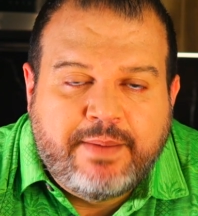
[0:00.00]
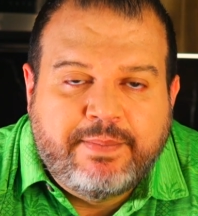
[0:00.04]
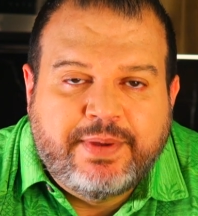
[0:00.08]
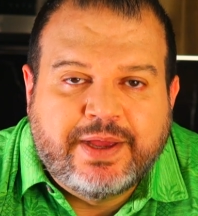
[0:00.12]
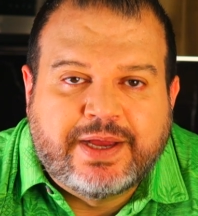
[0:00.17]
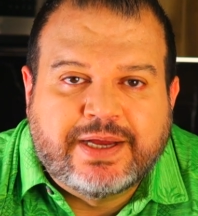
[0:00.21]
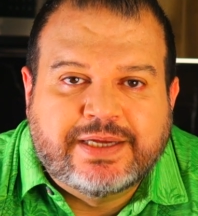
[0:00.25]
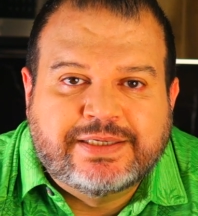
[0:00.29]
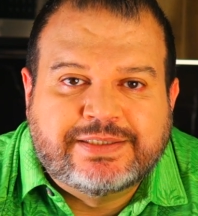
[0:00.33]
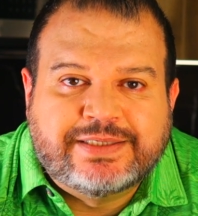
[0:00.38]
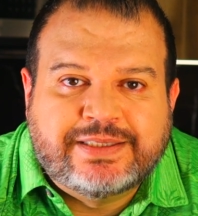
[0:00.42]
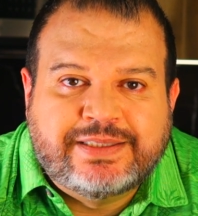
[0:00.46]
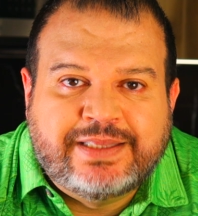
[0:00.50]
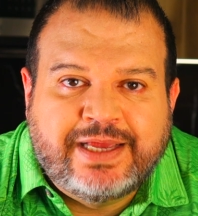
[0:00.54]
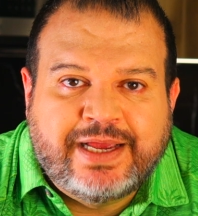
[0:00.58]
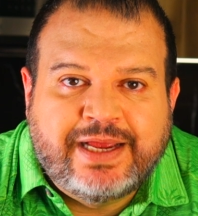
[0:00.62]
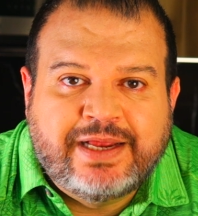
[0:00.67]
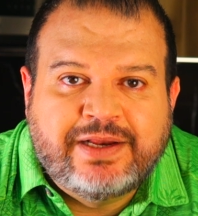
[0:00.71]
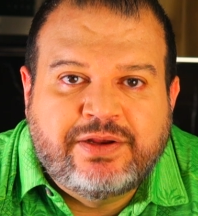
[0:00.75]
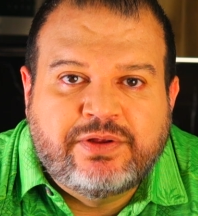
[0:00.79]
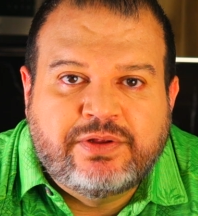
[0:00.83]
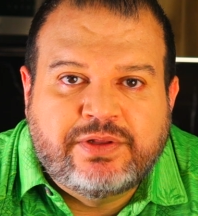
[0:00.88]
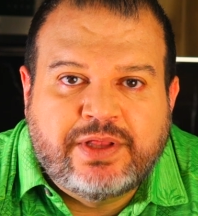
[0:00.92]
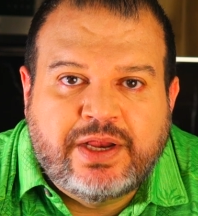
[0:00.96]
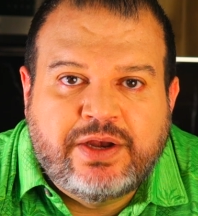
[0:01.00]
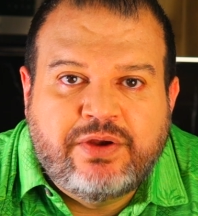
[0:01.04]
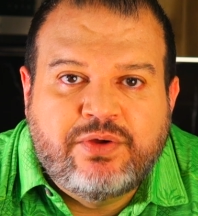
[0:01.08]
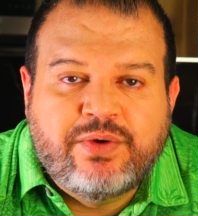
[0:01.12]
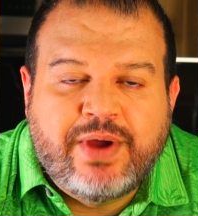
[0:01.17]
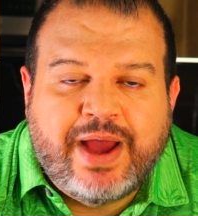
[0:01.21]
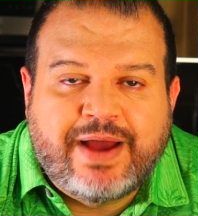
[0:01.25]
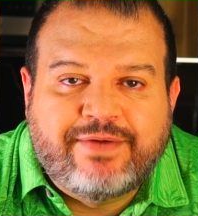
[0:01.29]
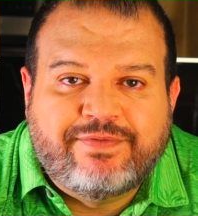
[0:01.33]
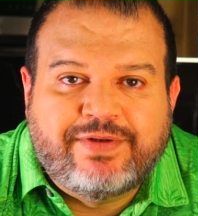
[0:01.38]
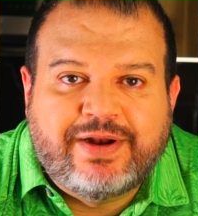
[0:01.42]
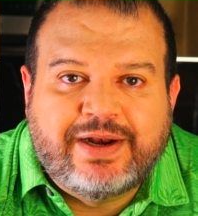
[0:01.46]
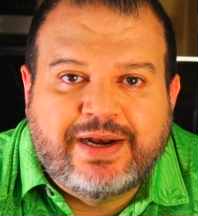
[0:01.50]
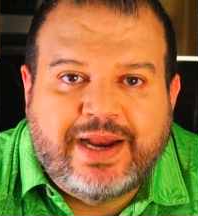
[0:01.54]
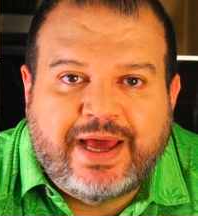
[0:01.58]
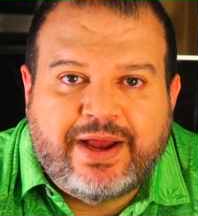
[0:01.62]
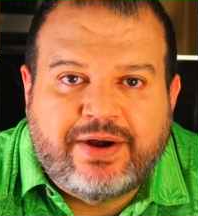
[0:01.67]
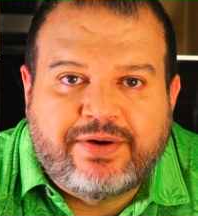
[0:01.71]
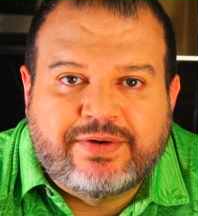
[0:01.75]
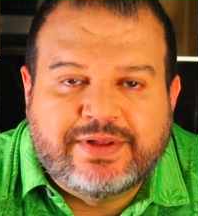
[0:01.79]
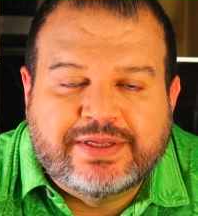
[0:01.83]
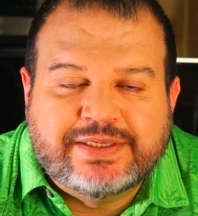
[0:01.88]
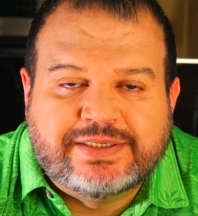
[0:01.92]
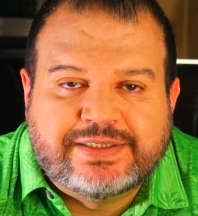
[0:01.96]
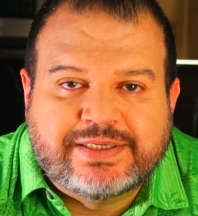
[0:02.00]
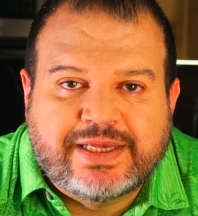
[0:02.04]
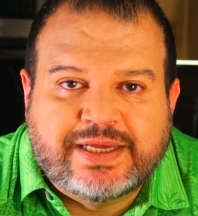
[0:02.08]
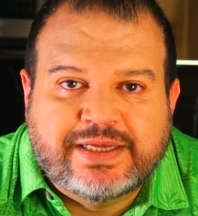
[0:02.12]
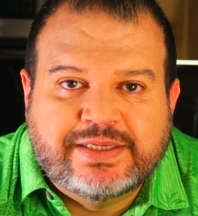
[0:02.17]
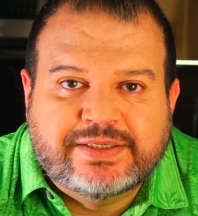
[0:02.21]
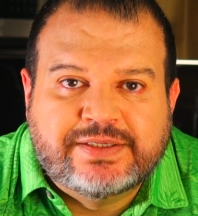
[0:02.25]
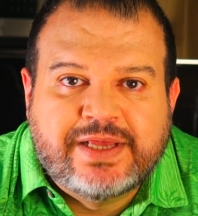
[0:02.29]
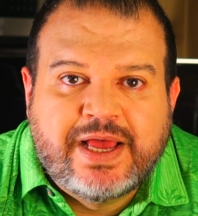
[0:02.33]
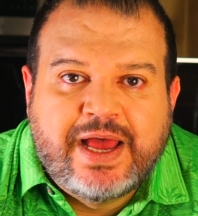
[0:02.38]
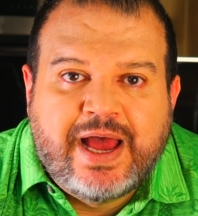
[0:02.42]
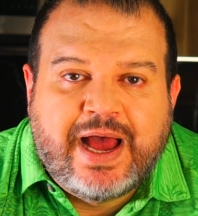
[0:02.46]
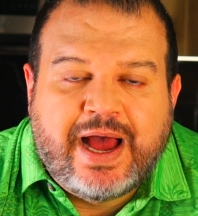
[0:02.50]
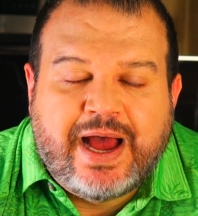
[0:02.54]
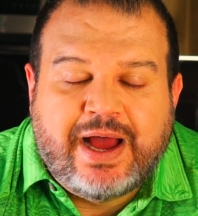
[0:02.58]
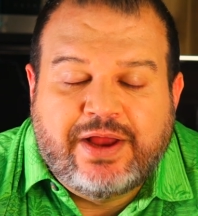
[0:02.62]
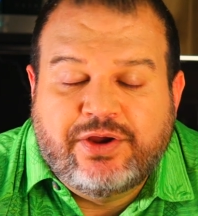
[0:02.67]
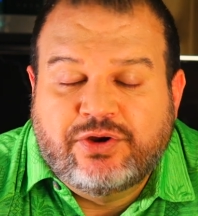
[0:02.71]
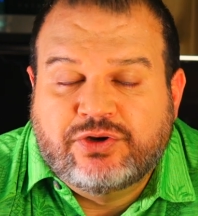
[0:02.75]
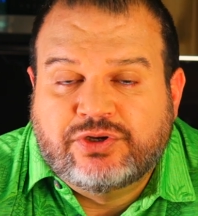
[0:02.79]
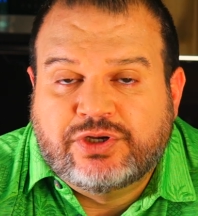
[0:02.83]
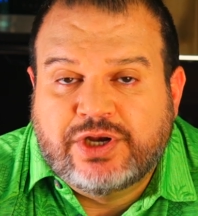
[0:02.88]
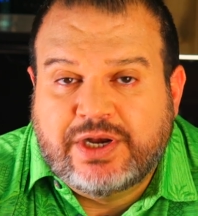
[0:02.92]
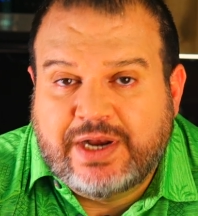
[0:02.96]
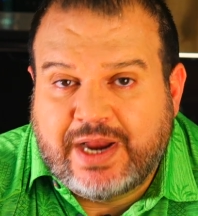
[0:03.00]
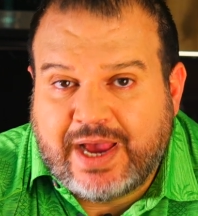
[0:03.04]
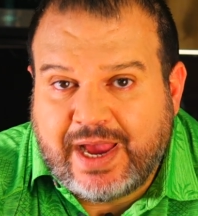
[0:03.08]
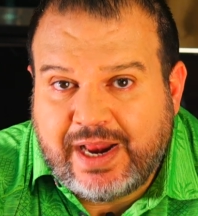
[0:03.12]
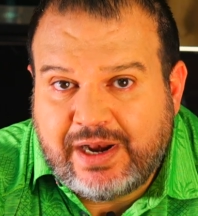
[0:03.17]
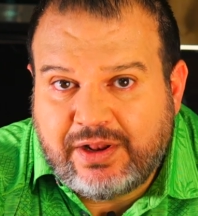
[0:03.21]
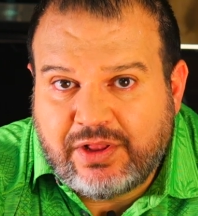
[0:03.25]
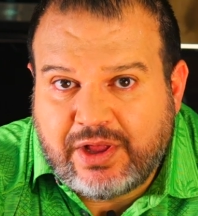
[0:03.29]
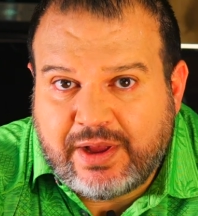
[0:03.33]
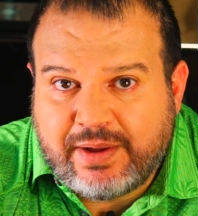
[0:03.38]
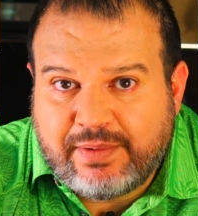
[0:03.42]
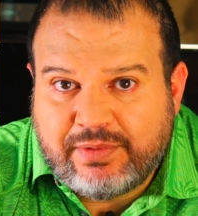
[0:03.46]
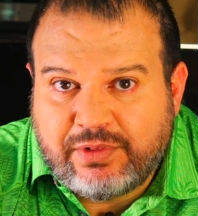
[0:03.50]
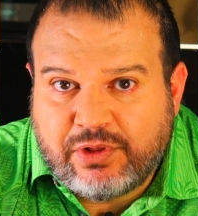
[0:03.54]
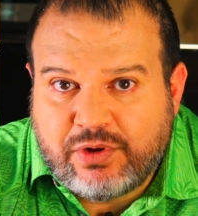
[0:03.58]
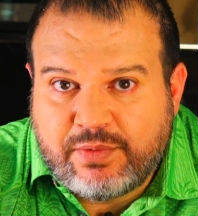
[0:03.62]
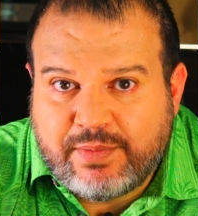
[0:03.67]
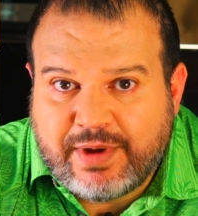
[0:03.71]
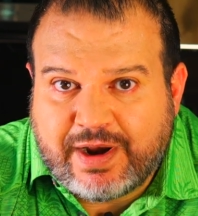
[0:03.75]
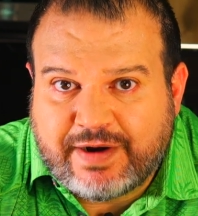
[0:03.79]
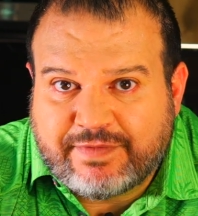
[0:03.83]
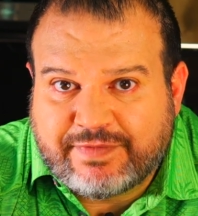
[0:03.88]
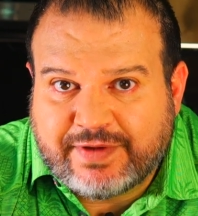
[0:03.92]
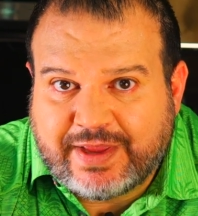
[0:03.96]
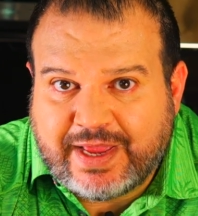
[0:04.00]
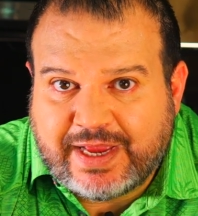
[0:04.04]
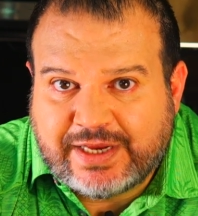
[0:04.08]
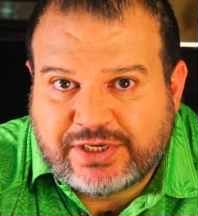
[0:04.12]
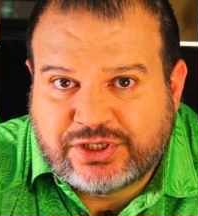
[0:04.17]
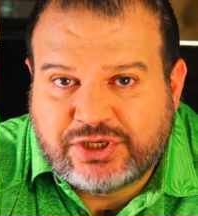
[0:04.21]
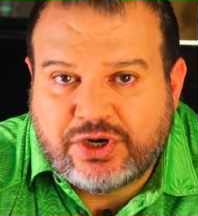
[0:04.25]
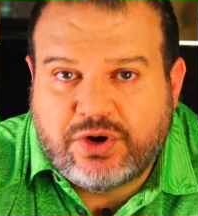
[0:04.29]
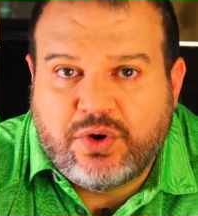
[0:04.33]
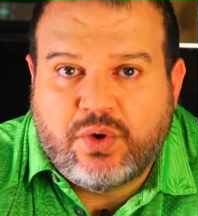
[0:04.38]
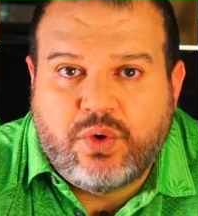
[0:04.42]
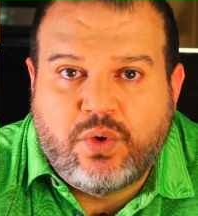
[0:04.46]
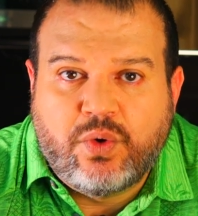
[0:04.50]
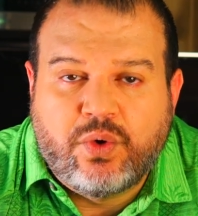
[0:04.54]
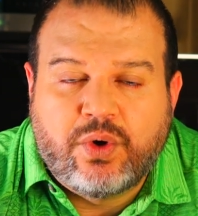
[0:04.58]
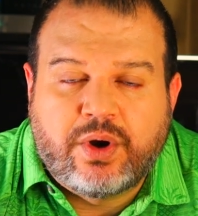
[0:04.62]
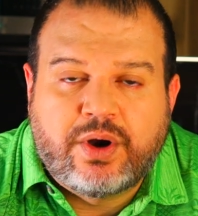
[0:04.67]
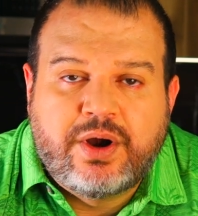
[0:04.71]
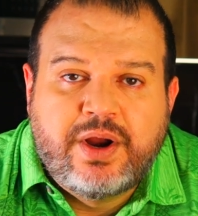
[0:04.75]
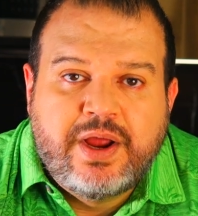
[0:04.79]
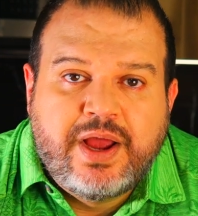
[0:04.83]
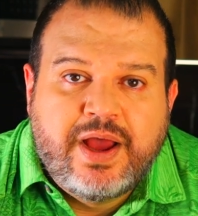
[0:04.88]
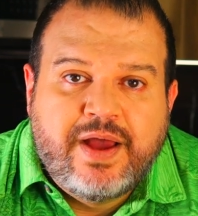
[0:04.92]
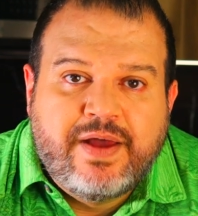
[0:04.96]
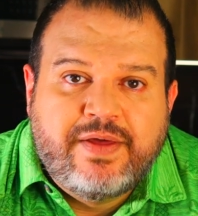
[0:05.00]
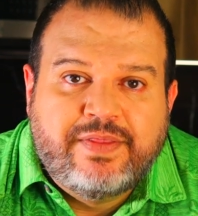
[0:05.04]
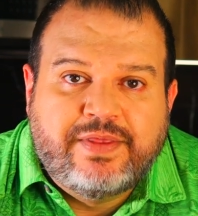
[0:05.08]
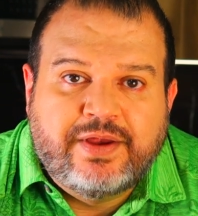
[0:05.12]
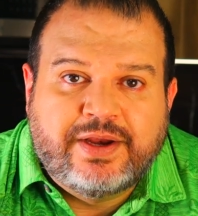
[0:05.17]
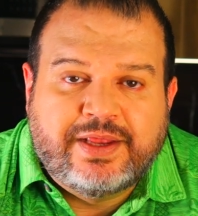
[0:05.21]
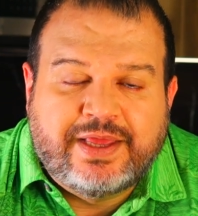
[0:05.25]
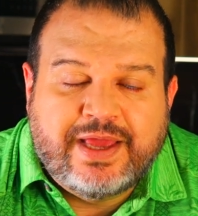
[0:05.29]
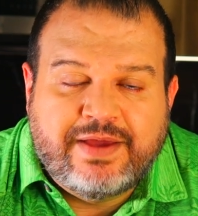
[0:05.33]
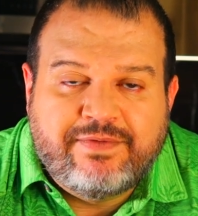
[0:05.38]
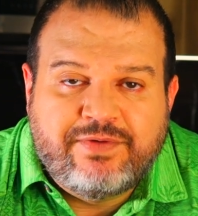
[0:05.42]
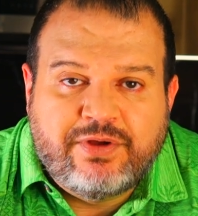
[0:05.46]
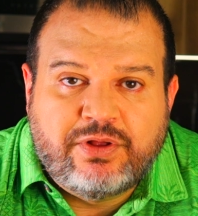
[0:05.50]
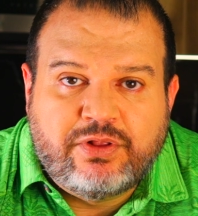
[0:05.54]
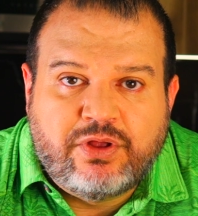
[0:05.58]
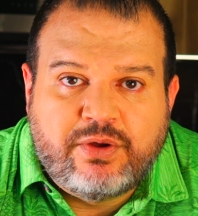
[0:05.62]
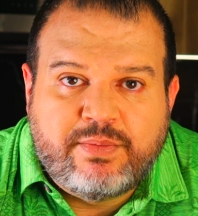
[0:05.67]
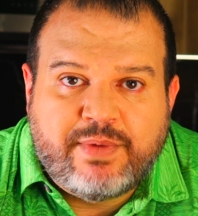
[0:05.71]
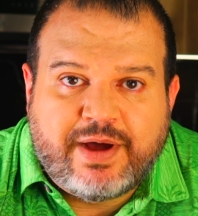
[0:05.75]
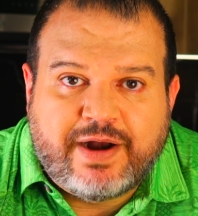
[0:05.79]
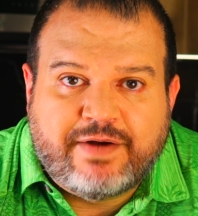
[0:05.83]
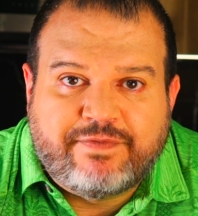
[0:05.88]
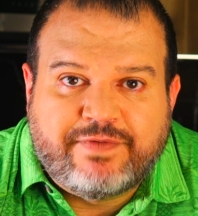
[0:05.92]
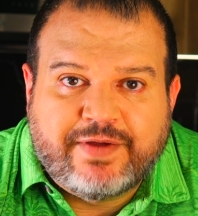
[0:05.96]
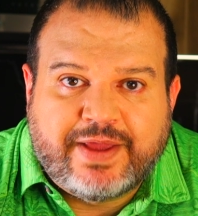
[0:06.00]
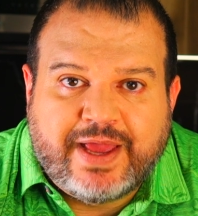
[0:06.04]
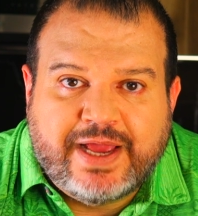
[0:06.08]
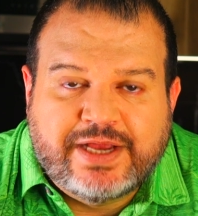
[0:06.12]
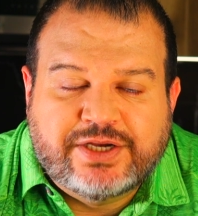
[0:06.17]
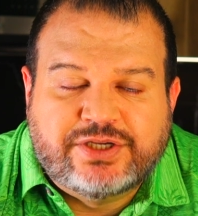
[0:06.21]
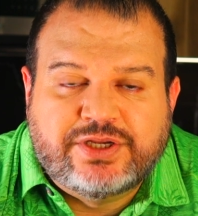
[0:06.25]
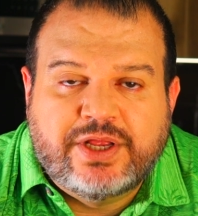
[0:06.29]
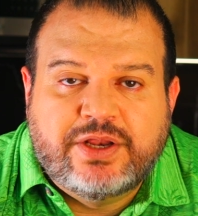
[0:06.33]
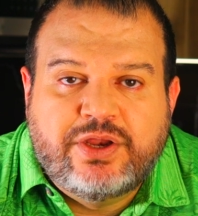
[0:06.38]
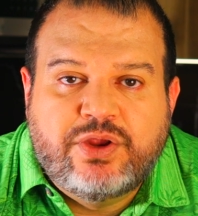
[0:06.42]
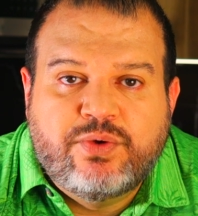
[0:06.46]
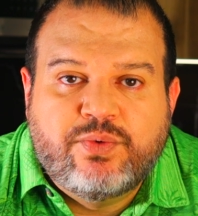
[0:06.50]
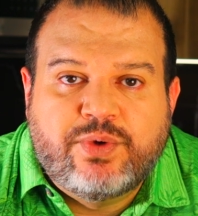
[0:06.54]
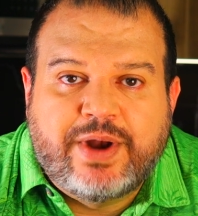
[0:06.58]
because then you have a letter that says you're denied loan modification, or they give you a loan modification.